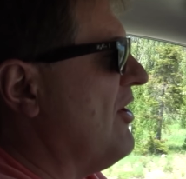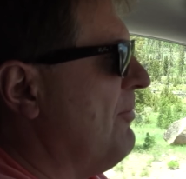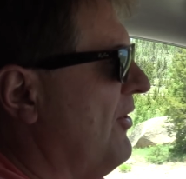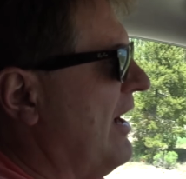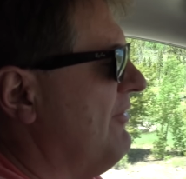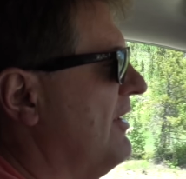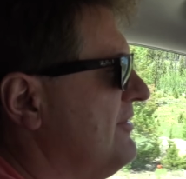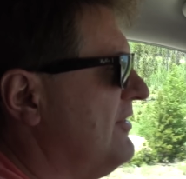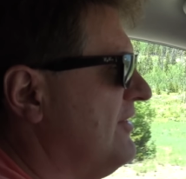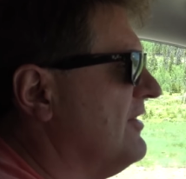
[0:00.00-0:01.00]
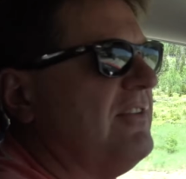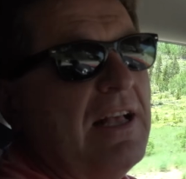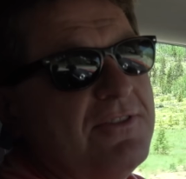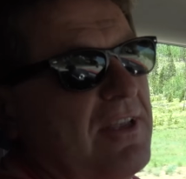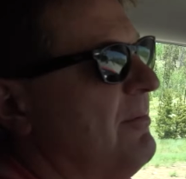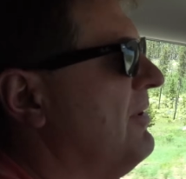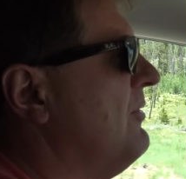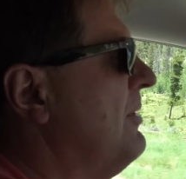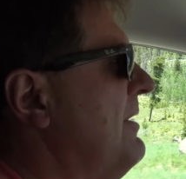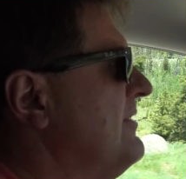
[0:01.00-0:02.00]
They're up here obviously still testing, but
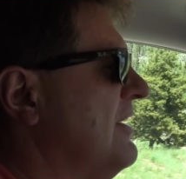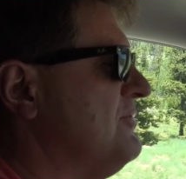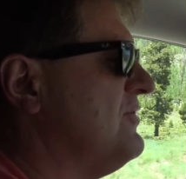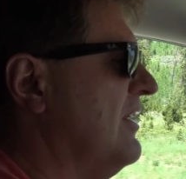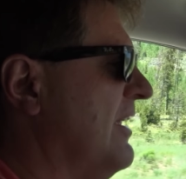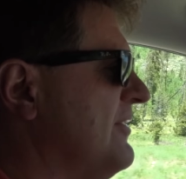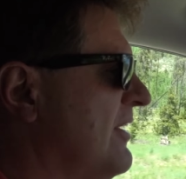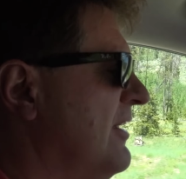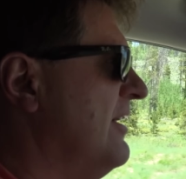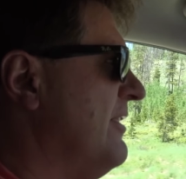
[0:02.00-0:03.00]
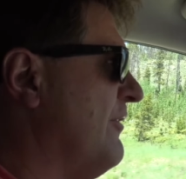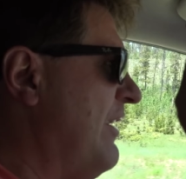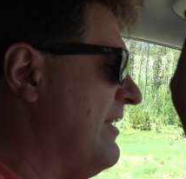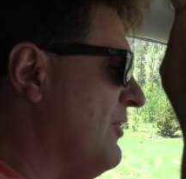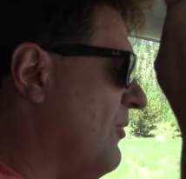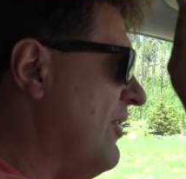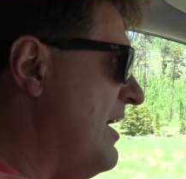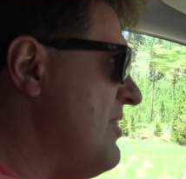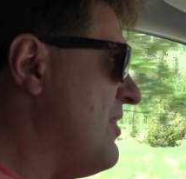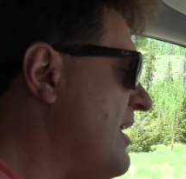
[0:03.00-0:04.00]
what makes it interesting is the fact that we're
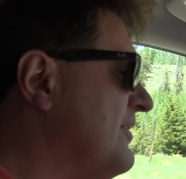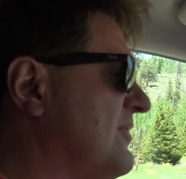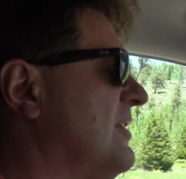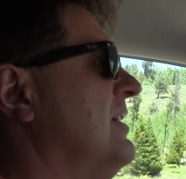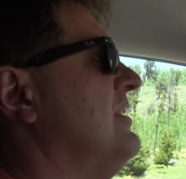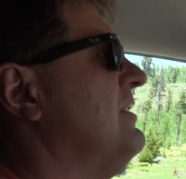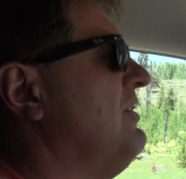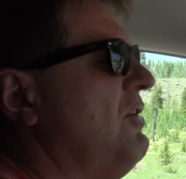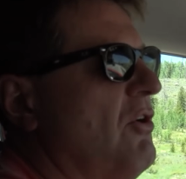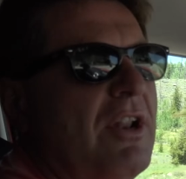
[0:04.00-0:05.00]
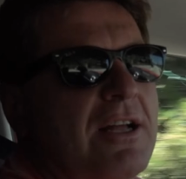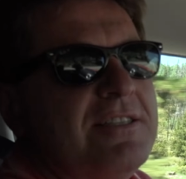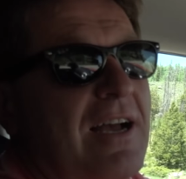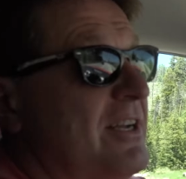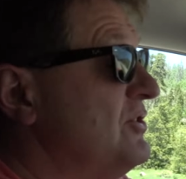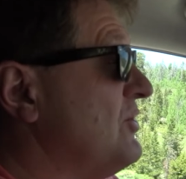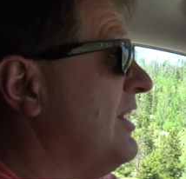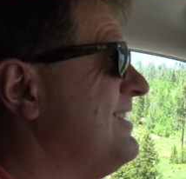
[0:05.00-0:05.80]
in this, the Toyota Tundra